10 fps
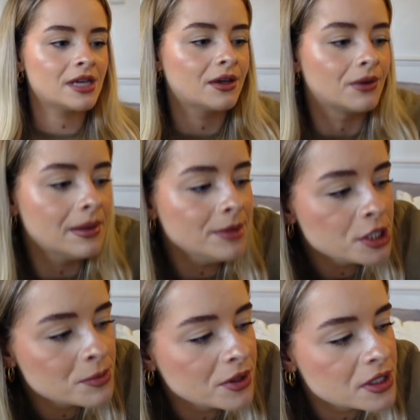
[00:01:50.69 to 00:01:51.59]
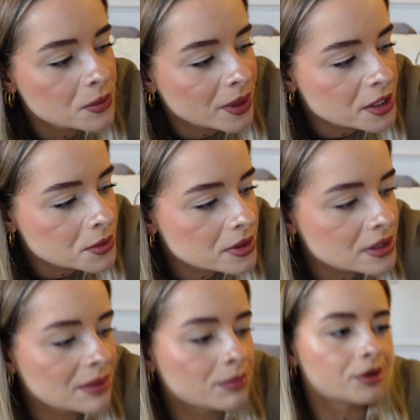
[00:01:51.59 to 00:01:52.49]
Hang on, let me just put this away so it
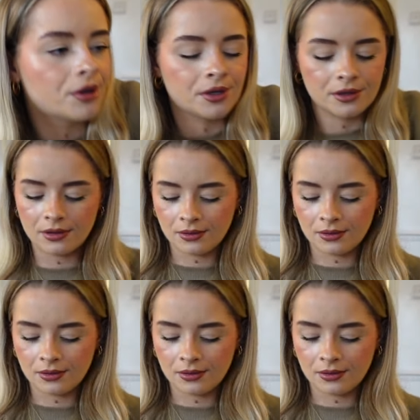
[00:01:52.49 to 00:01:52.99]
doesn't get broken.